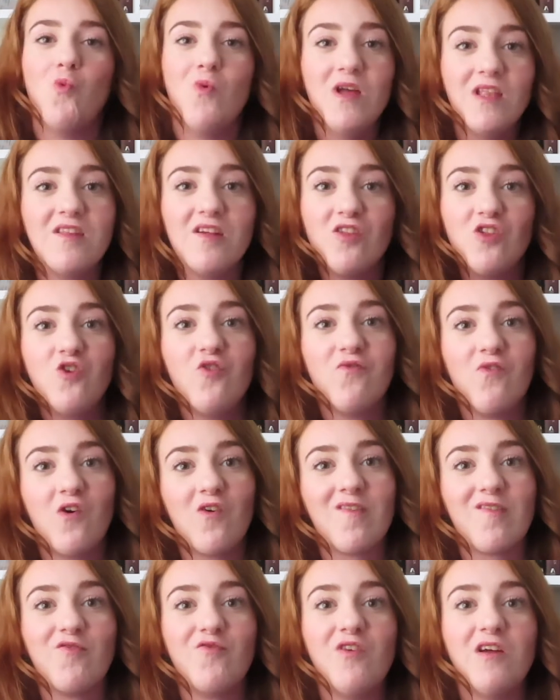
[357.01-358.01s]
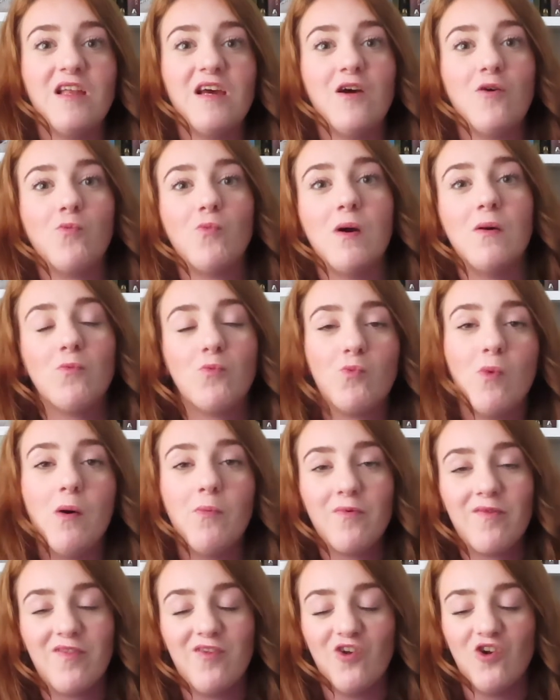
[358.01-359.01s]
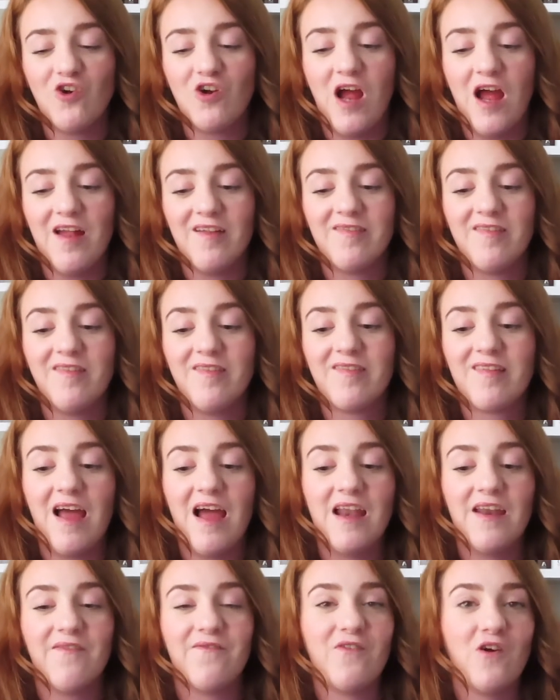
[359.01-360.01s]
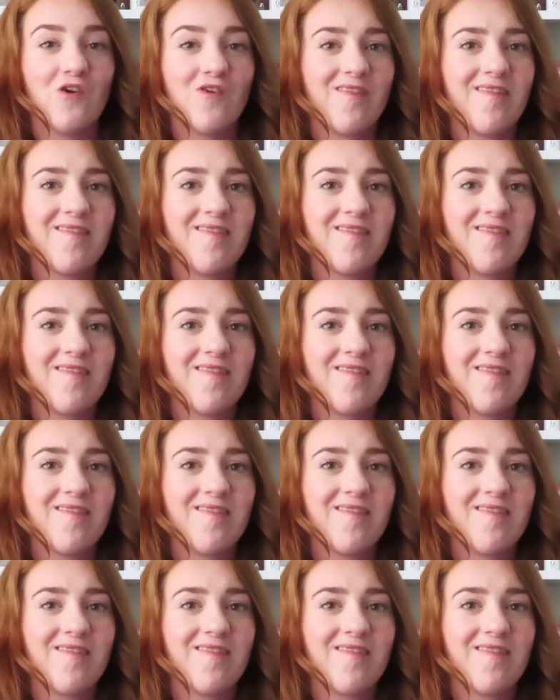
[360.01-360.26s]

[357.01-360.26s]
I would love to know all of that down in the comments down below.